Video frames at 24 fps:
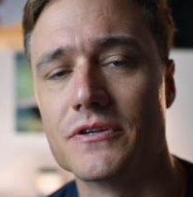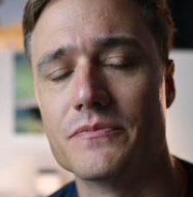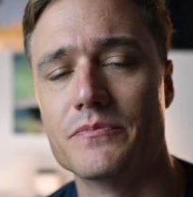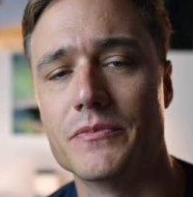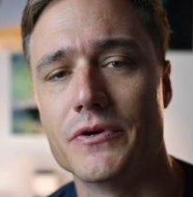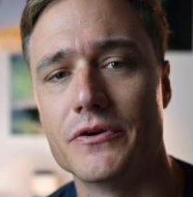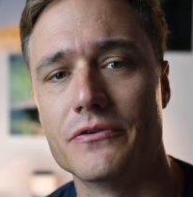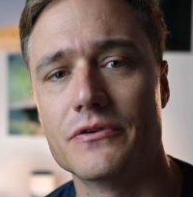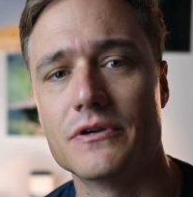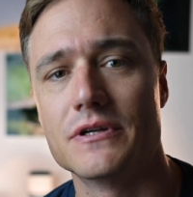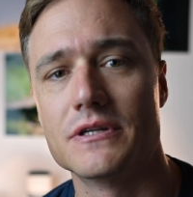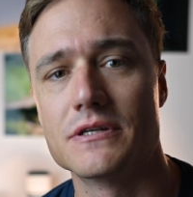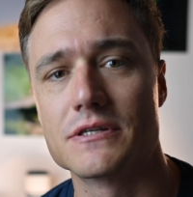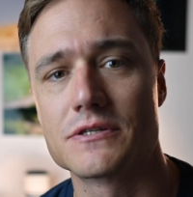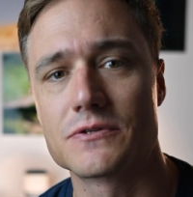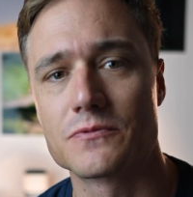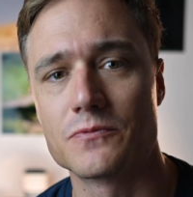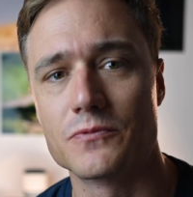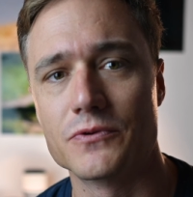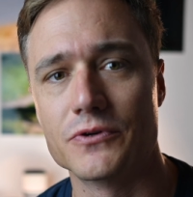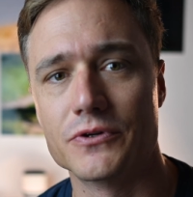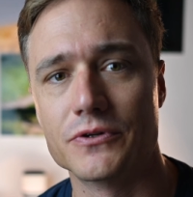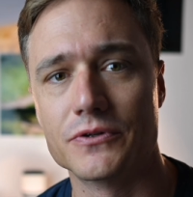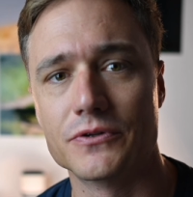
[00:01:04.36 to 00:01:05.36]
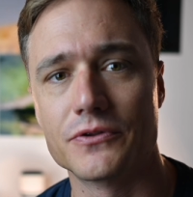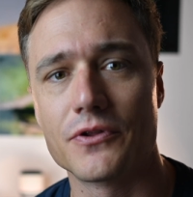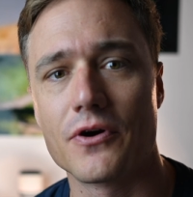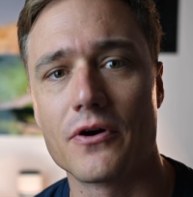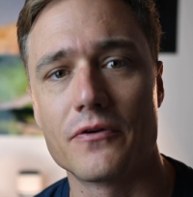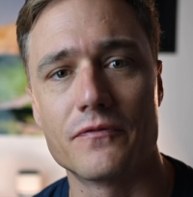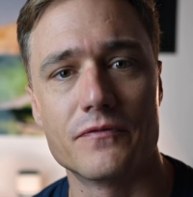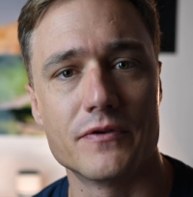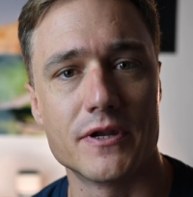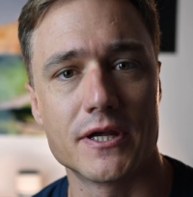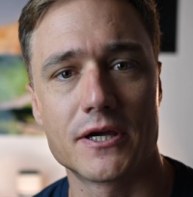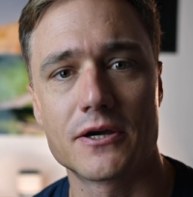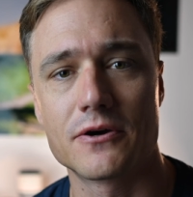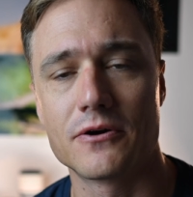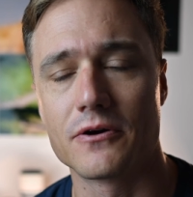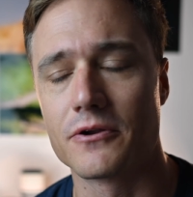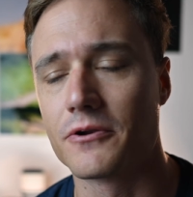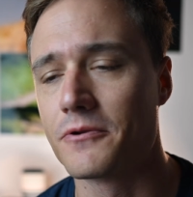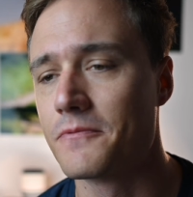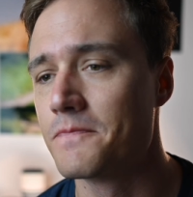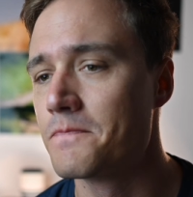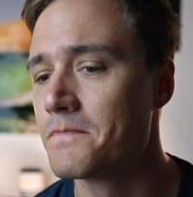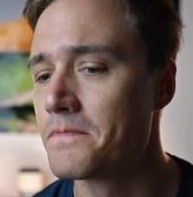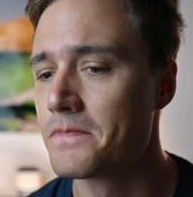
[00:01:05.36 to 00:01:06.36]
the mirrorless world of Nikon.
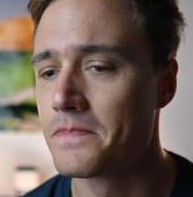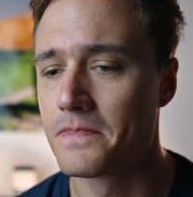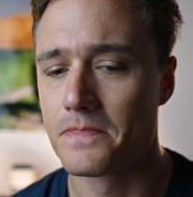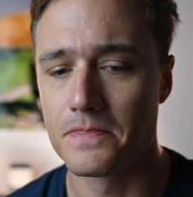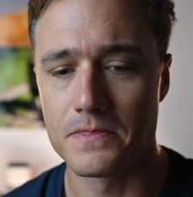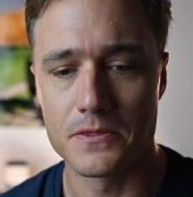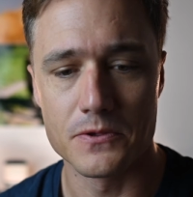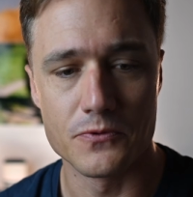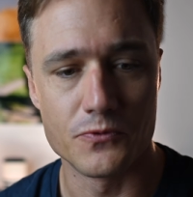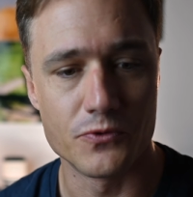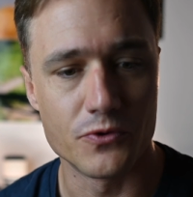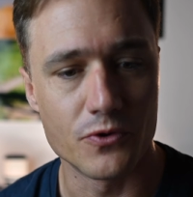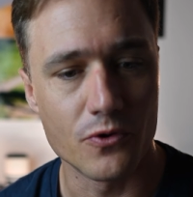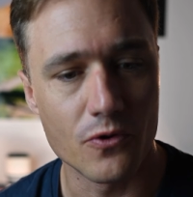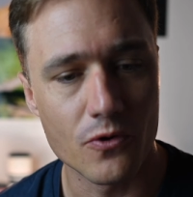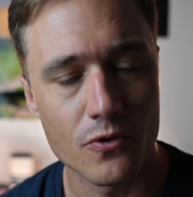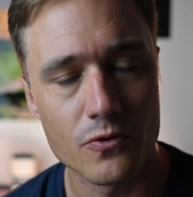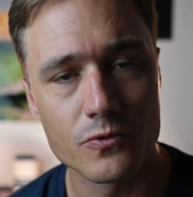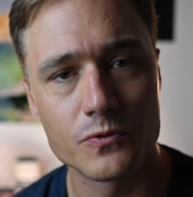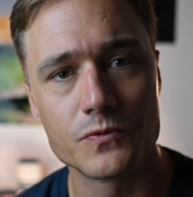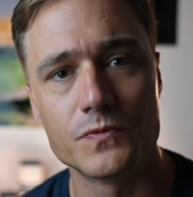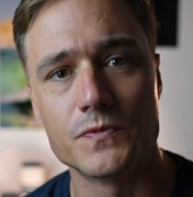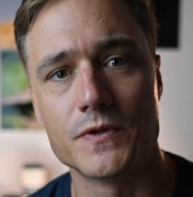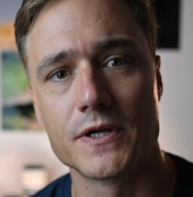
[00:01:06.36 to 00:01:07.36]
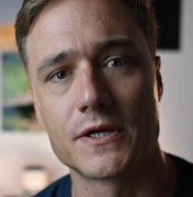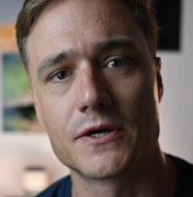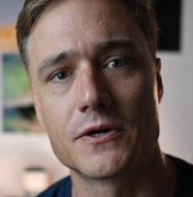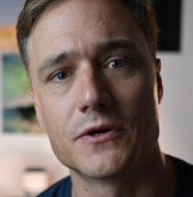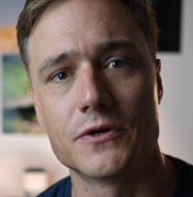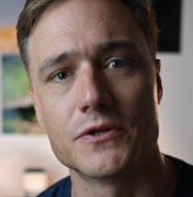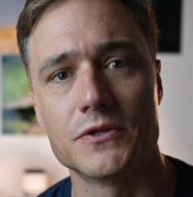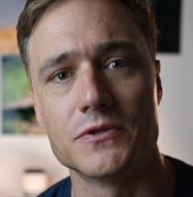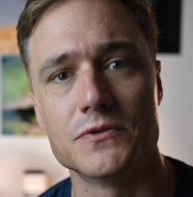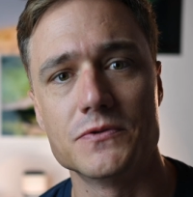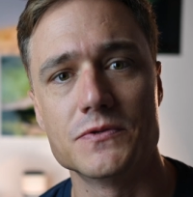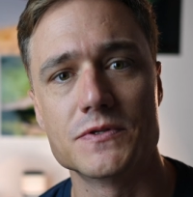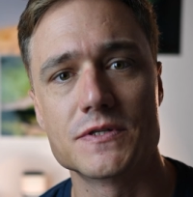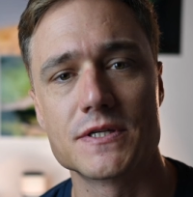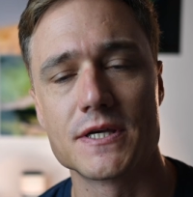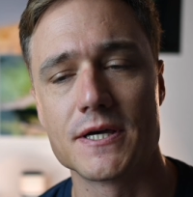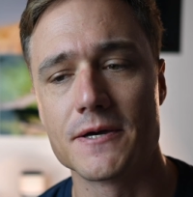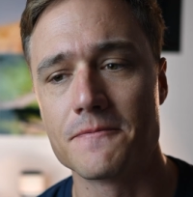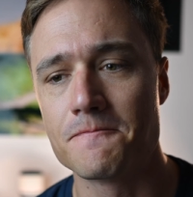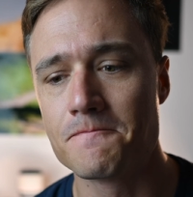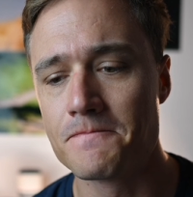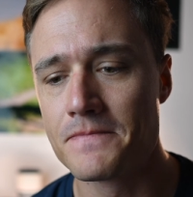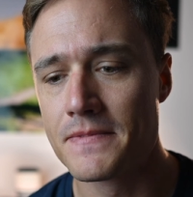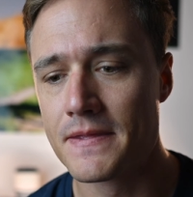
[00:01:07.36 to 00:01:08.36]
You're an old Nikon user
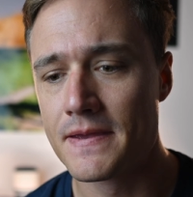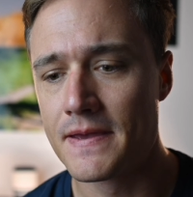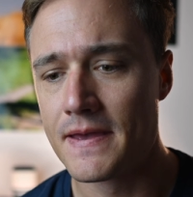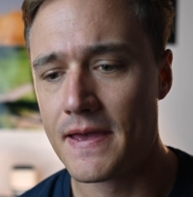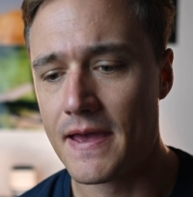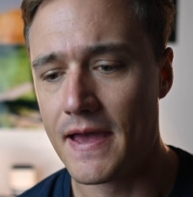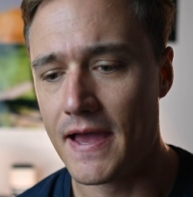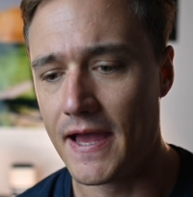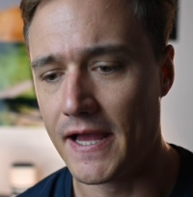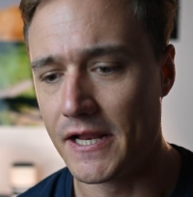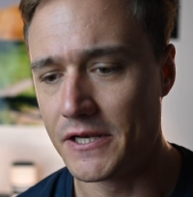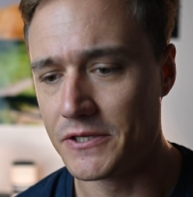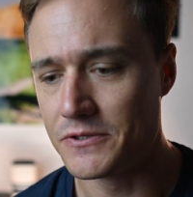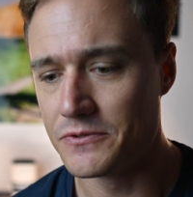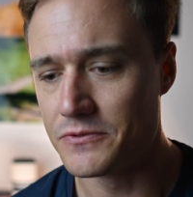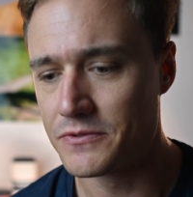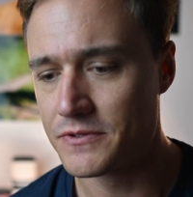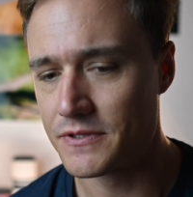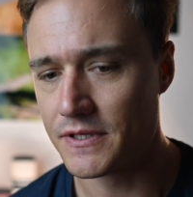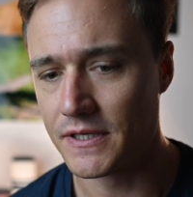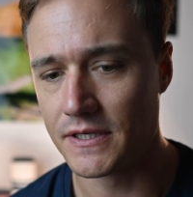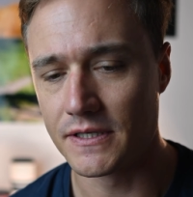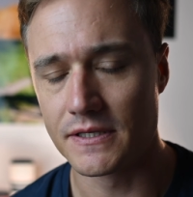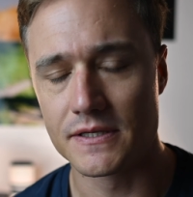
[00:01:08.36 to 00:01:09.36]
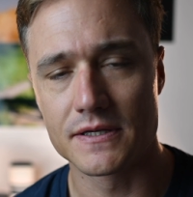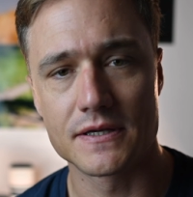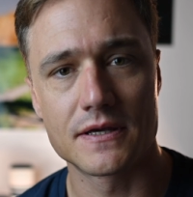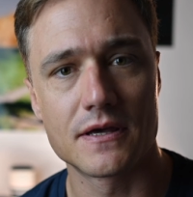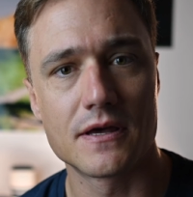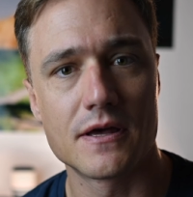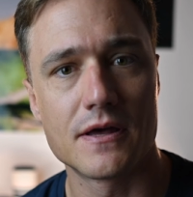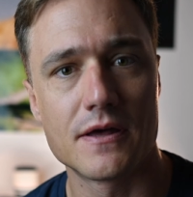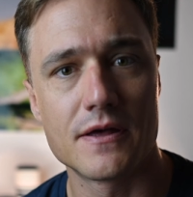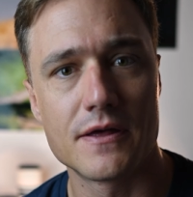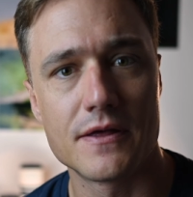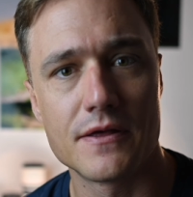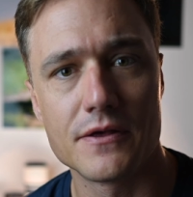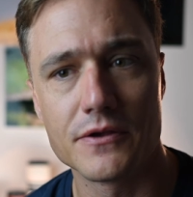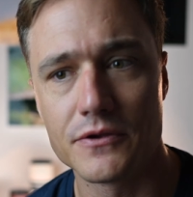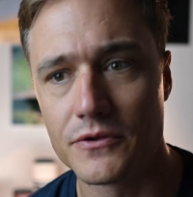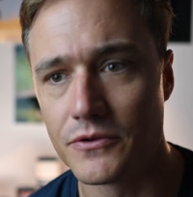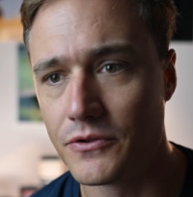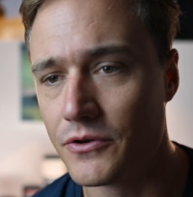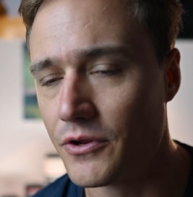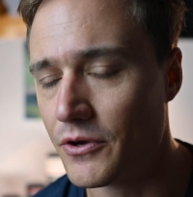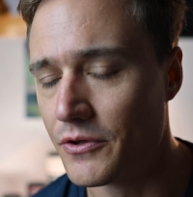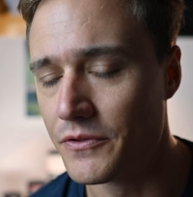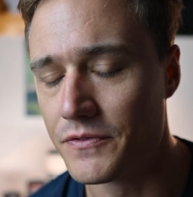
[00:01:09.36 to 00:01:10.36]
and you think,
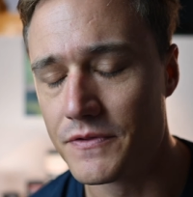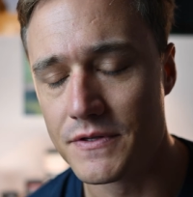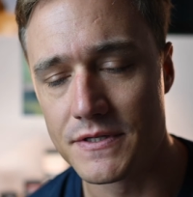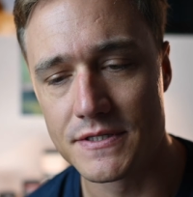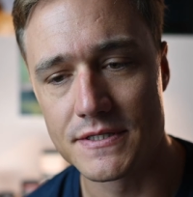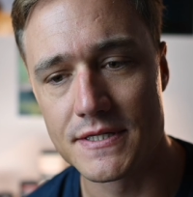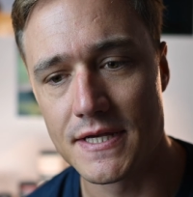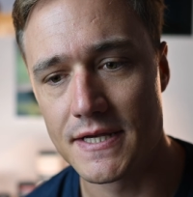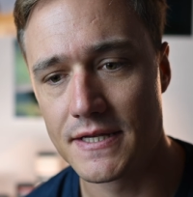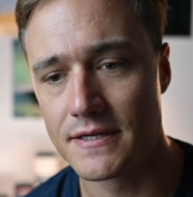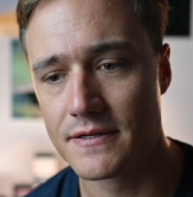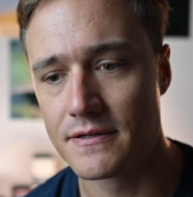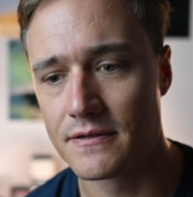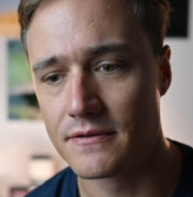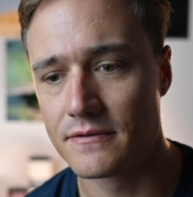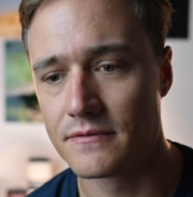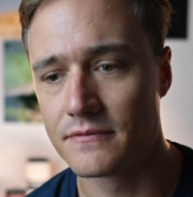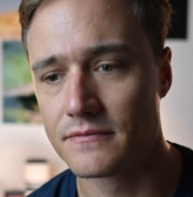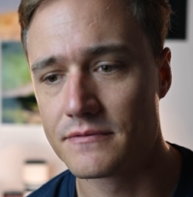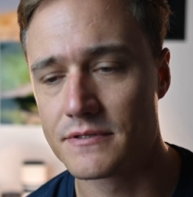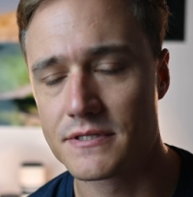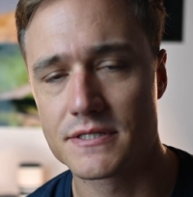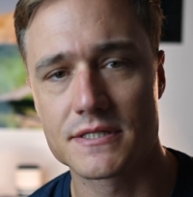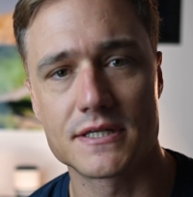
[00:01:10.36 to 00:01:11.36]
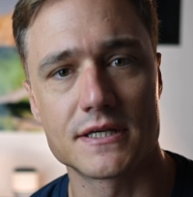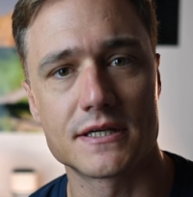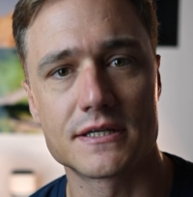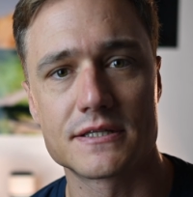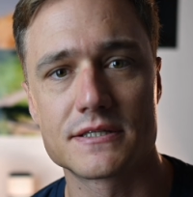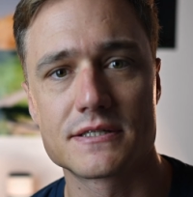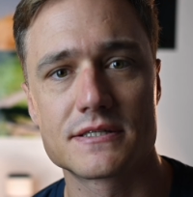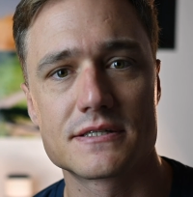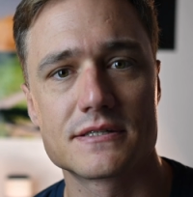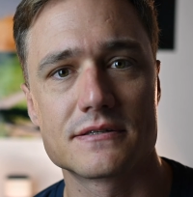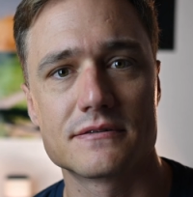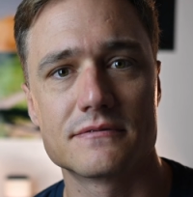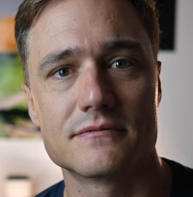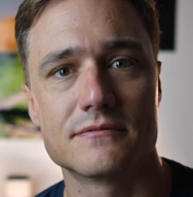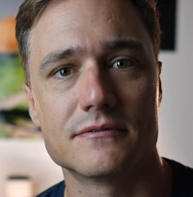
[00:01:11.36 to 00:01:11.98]
the Z6,